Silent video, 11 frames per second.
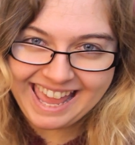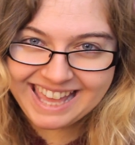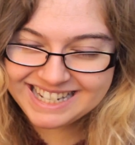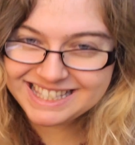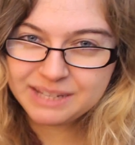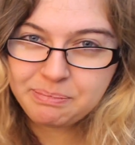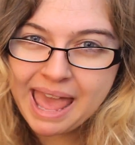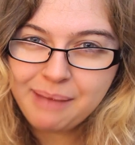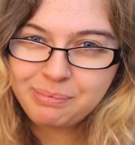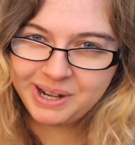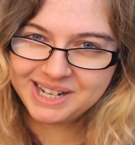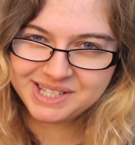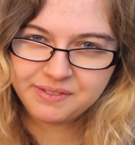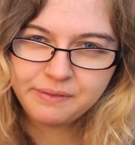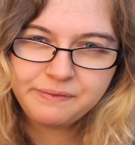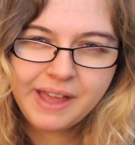It is the pepperings
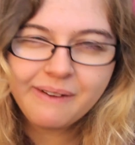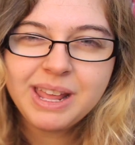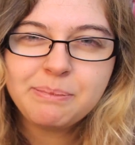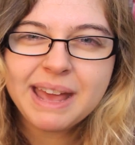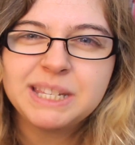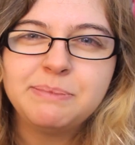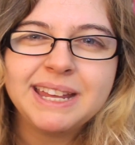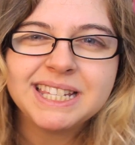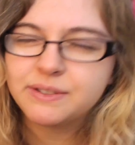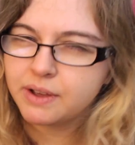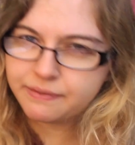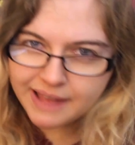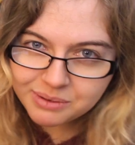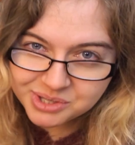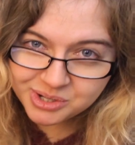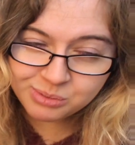of the very best bits of 1,000